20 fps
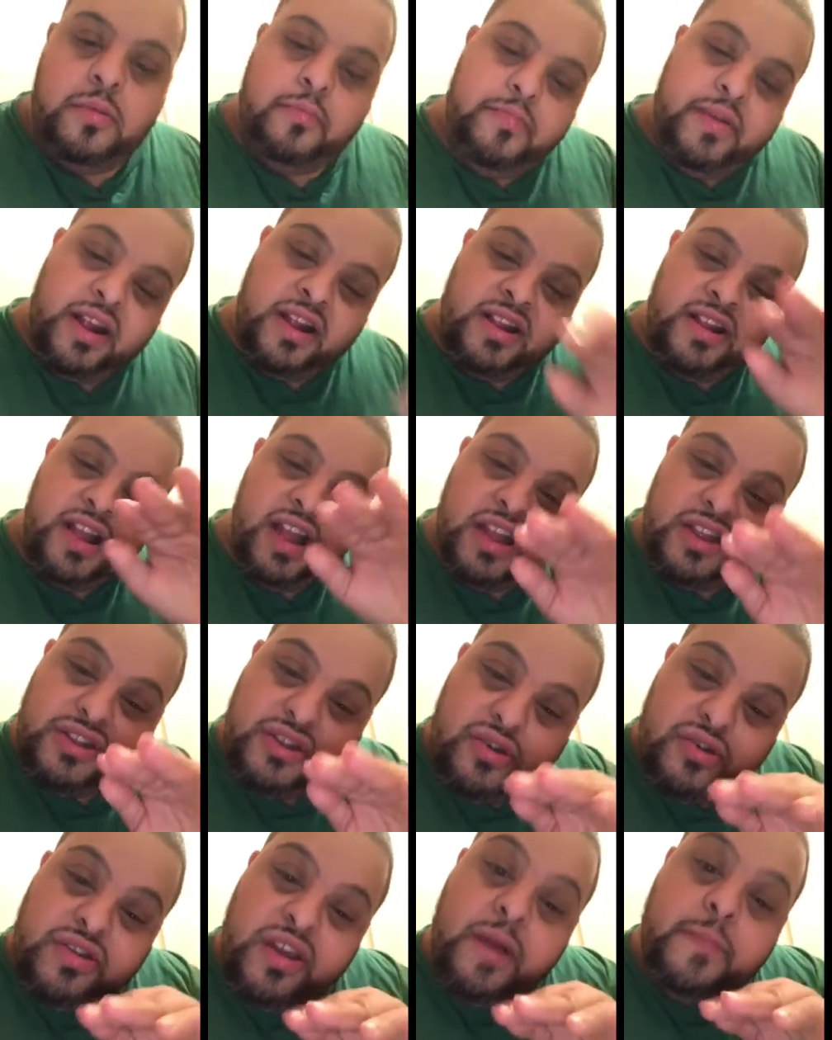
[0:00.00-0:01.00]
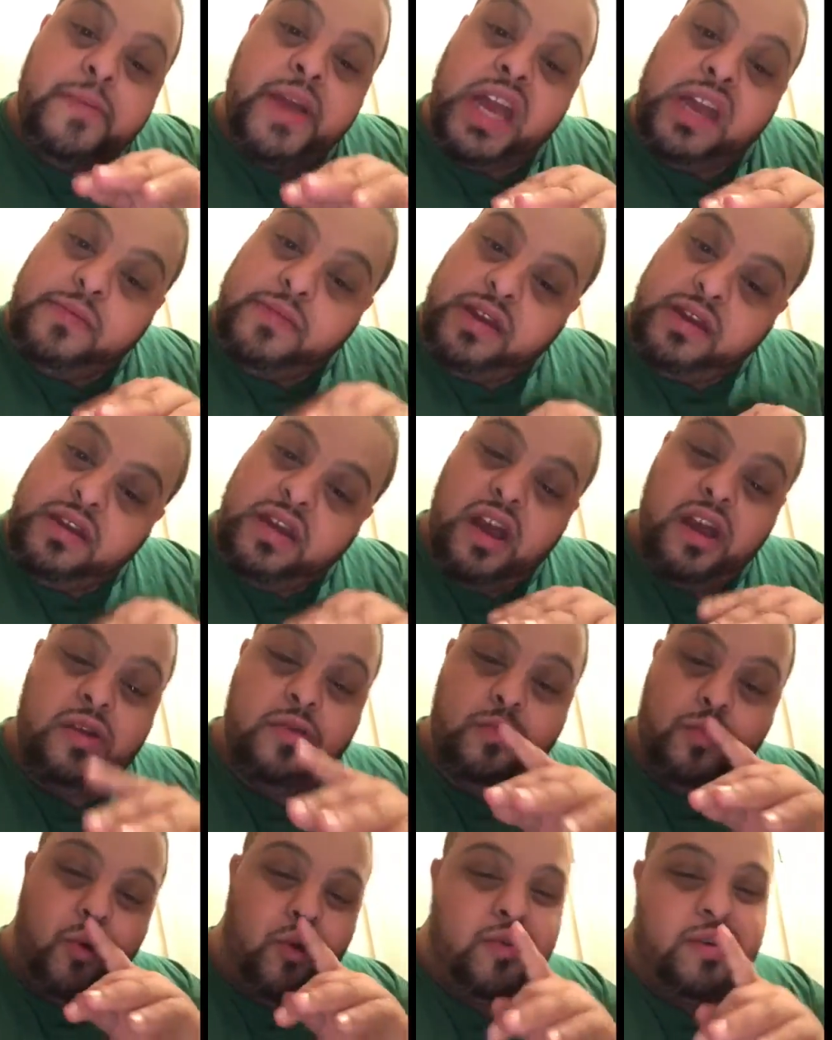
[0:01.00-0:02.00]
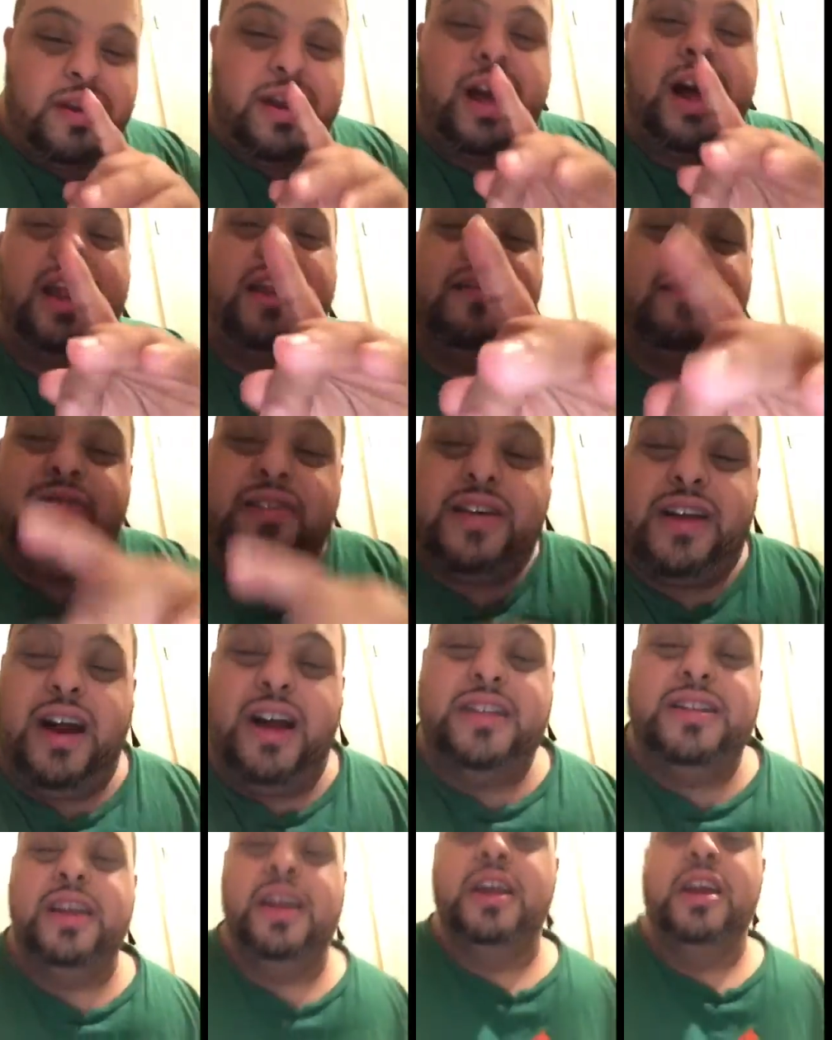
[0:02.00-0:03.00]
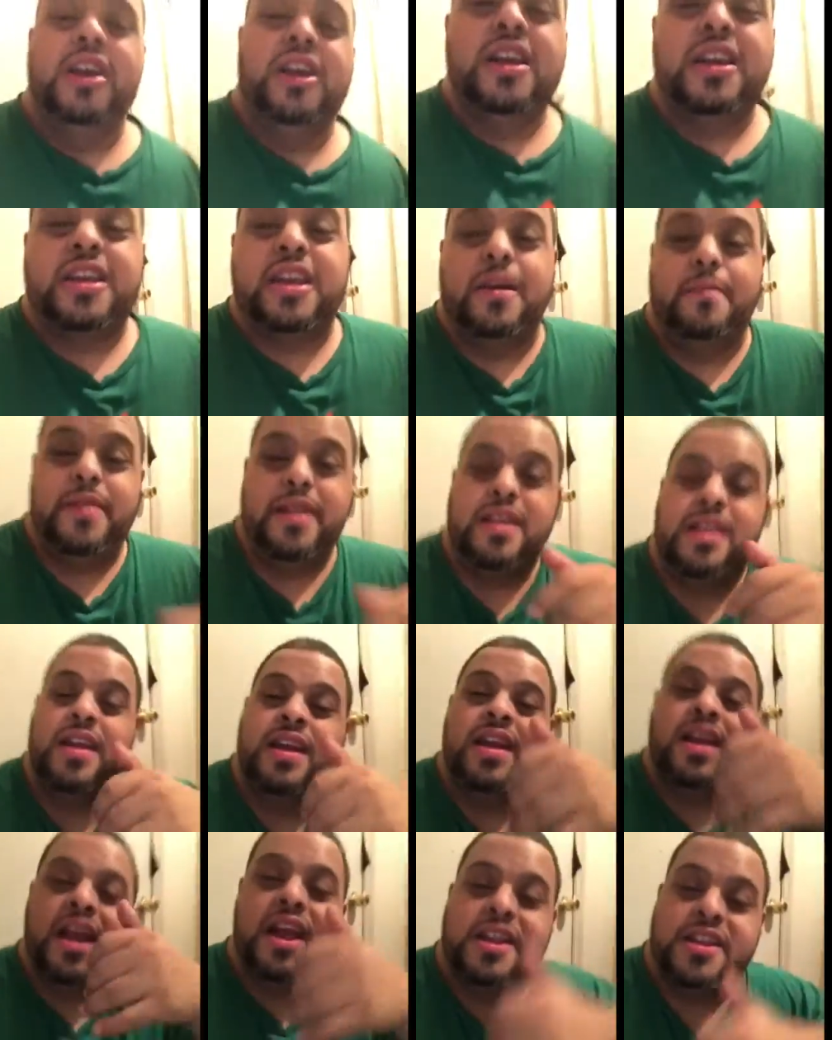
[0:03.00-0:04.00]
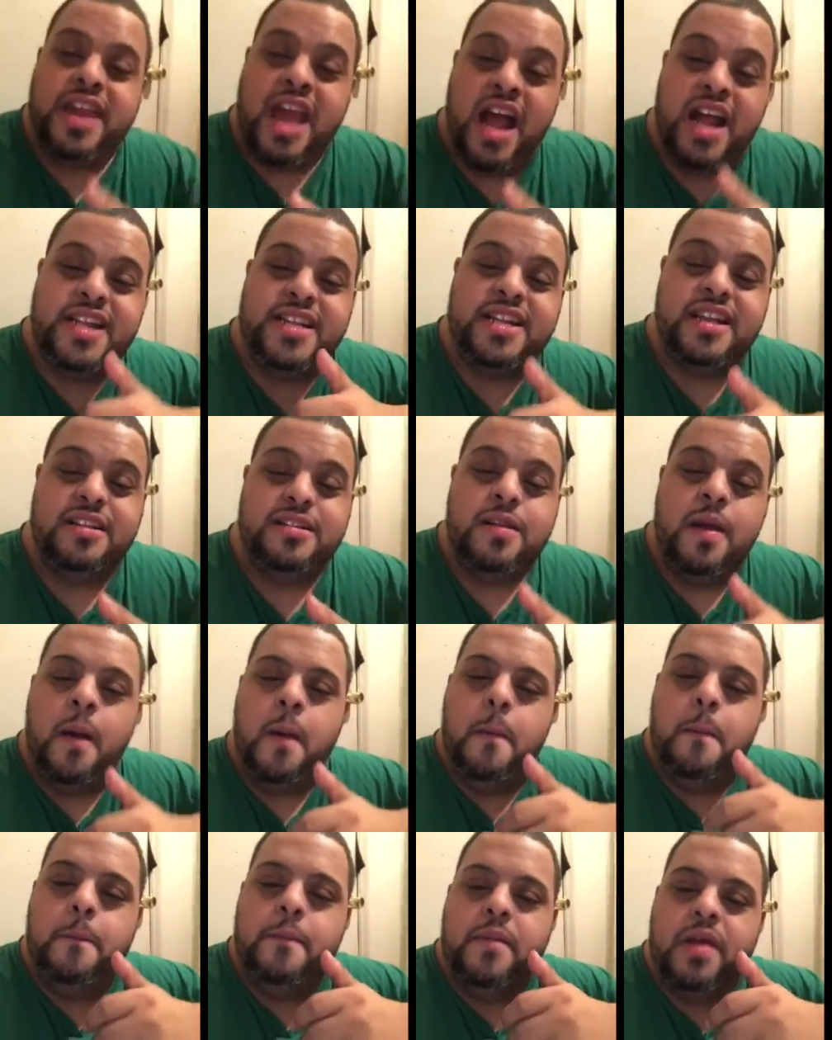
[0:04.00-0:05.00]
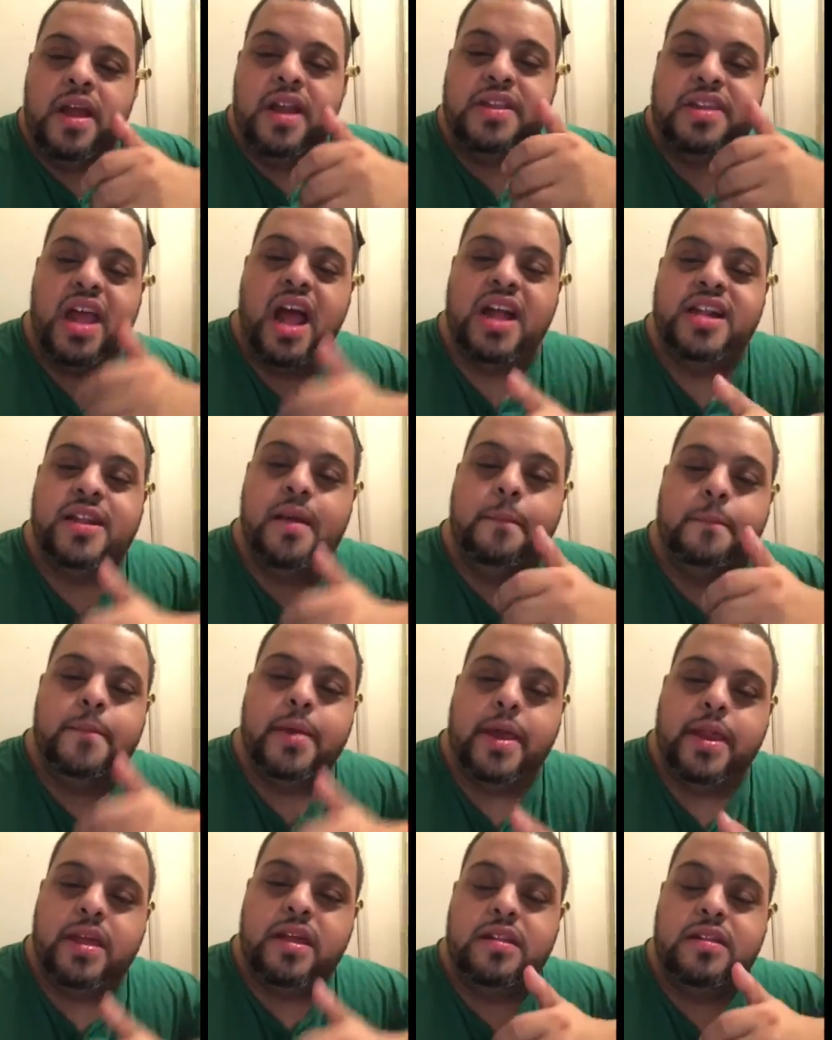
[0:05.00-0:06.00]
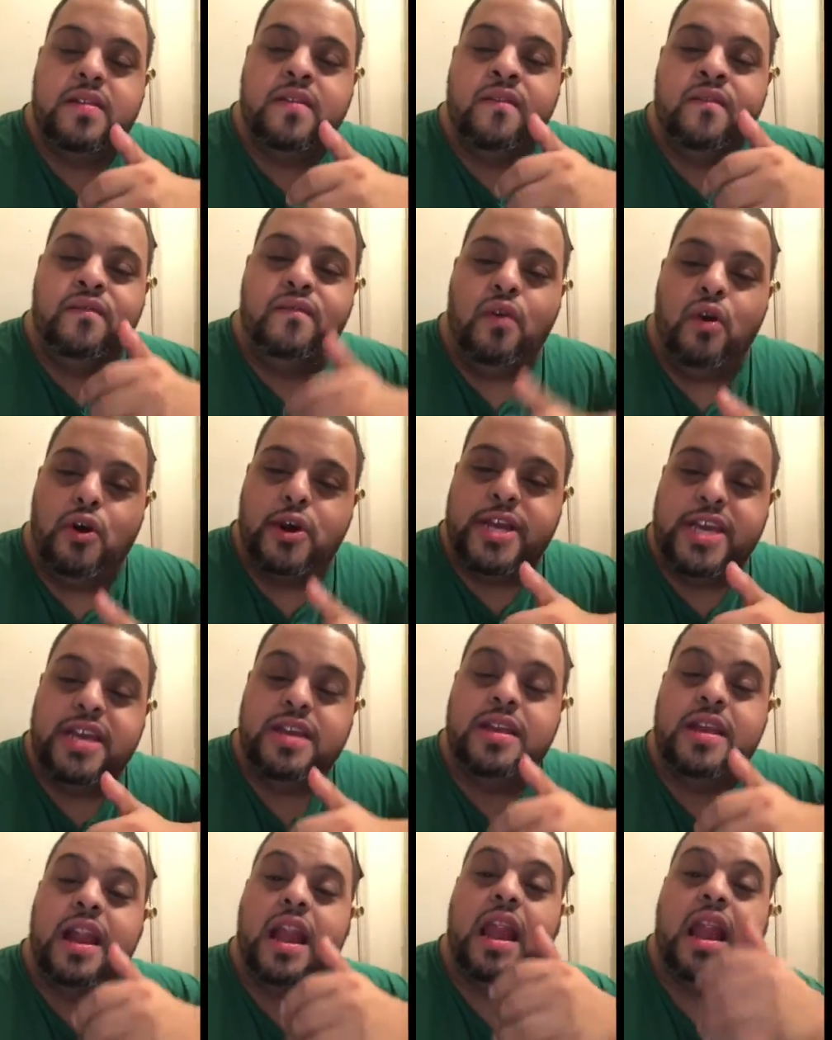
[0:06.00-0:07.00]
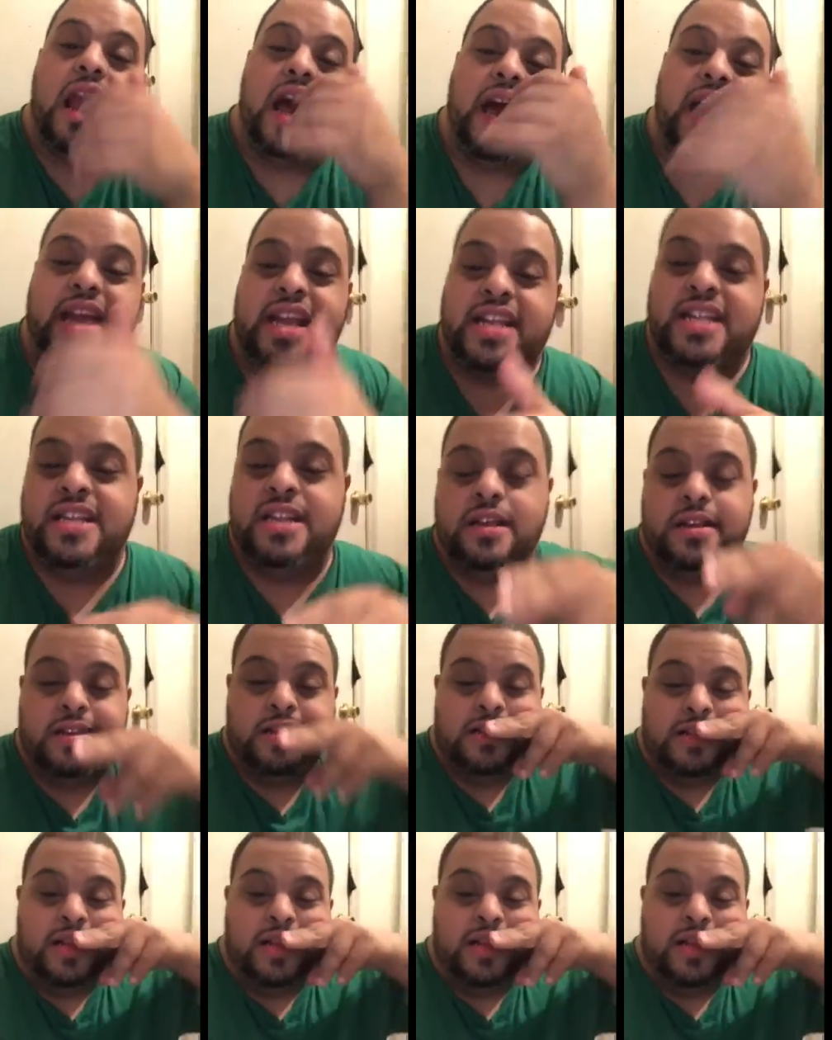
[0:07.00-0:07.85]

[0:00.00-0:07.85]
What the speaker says: Be sent to the baby, okay? I love you guys. Give me a dozen million 40 likes.